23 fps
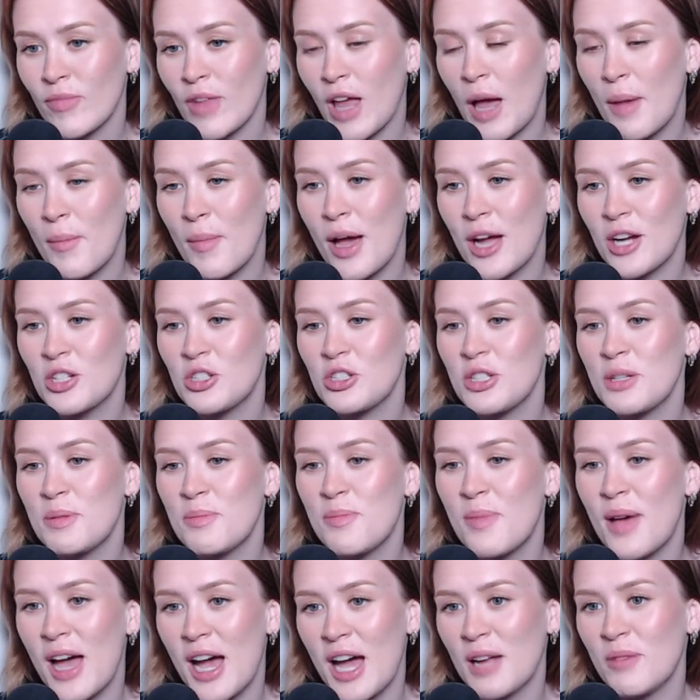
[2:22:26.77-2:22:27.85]
I'm actually
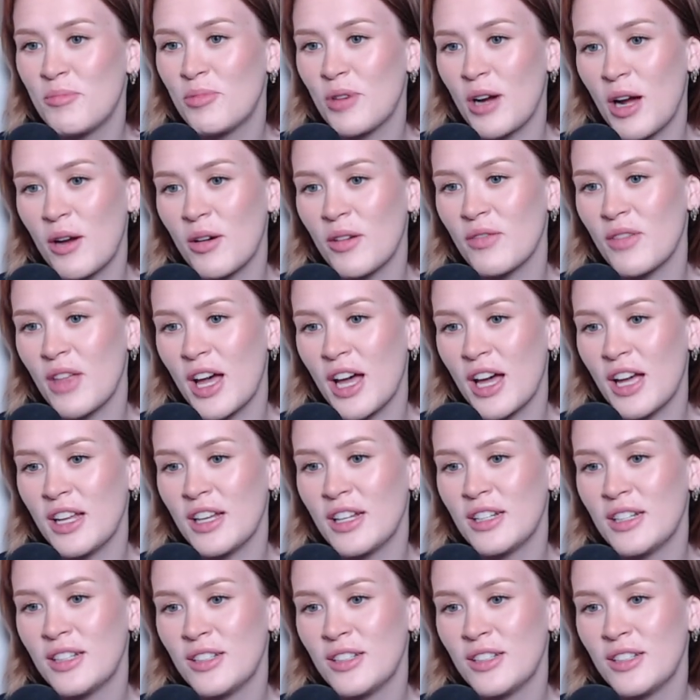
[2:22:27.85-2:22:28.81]
mad proud of that.